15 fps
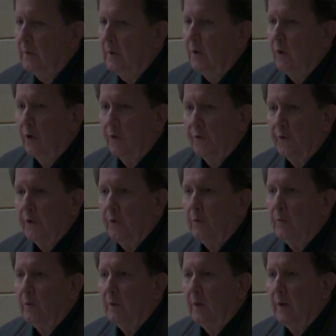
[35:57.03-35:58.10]

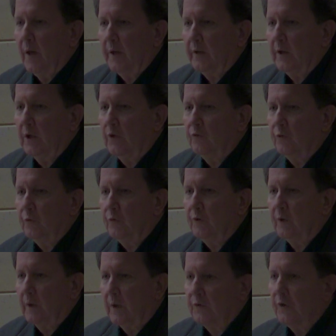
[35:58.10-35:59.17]
although a lot of kids use
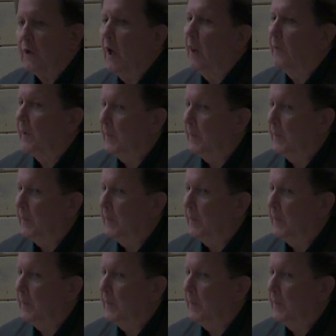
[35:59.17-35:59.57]
it as a coloring